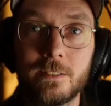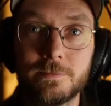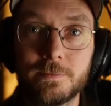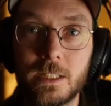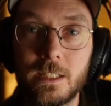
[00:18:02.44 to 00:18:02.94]

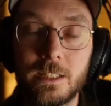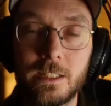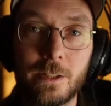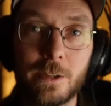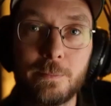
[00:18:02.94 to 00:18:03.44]
A
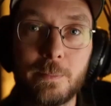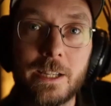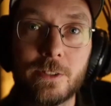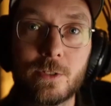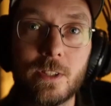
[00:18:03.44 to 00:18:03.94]
lot of
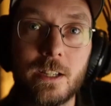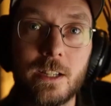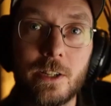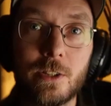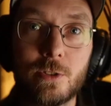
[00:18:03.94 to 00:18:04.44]
miners
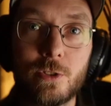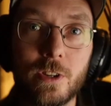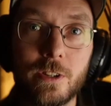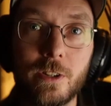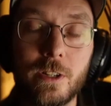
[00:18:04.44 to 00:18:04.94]
are
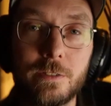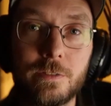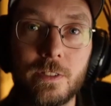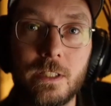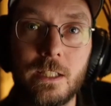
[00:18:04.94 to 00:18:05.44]
shutting
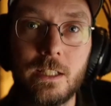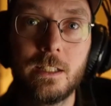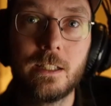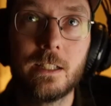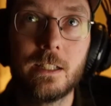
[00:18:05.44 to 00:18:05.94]
off.
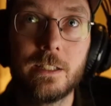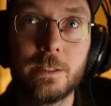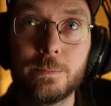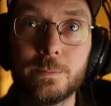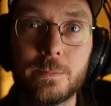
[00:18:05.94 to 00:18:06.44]

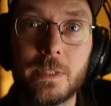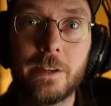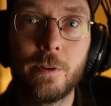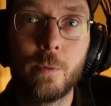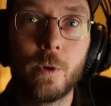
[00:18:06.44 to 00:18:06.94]

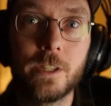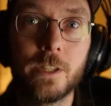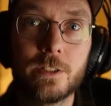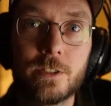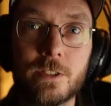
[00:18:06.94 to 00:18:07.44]
Everyone
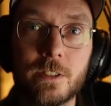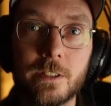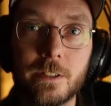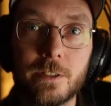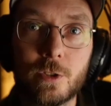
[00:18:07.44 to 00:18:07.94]
is
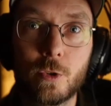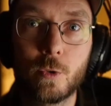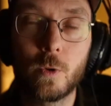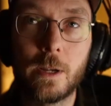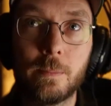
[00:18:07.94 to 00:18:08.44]

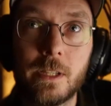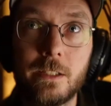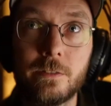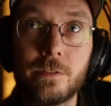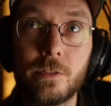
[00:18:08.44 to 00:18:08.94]

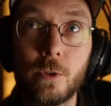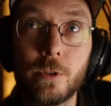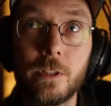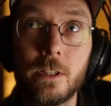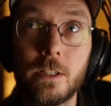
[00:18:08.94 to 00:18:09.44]
scrambling for
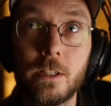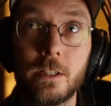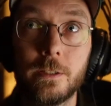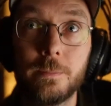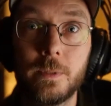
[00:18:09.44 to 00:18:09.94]

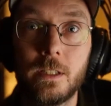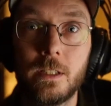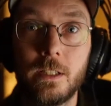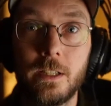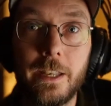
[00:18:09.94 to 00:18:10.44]
the
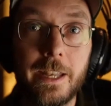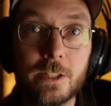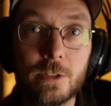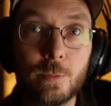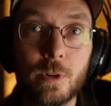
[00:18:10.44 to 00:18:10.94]

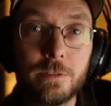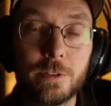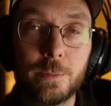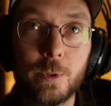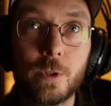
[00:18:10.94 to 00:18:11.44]
next
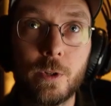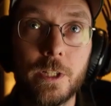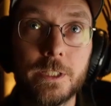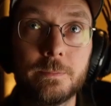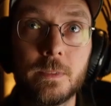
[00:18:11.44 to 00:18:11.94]
profitable
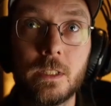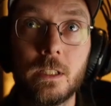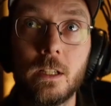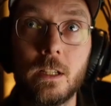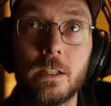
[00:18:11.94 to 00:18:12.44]
coin.
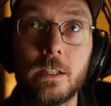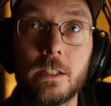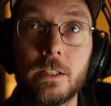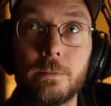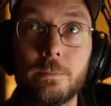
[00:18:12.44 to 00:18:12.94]

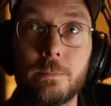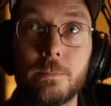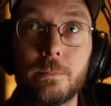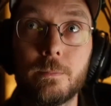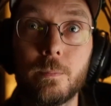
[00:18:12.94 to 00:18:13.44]

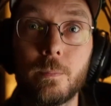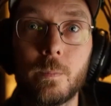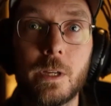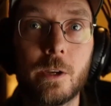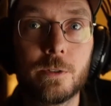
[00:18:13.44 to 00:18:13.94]

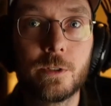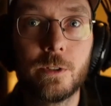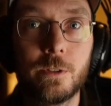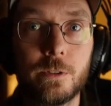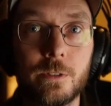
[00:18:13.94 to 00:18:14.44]
It
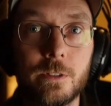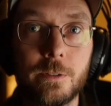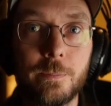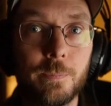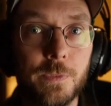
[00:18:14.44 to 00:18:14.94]

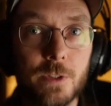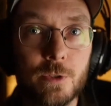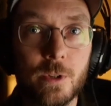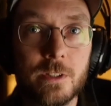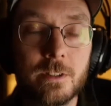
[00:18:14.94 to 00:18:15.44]
also
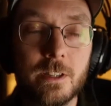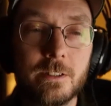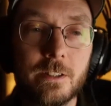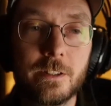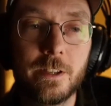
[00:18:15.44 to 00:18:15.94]
stress
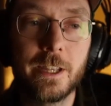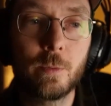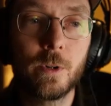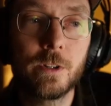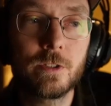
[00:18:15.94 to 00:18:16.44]
tested the
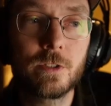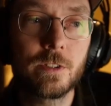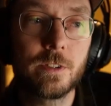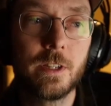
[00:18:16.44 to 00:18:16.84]
networks.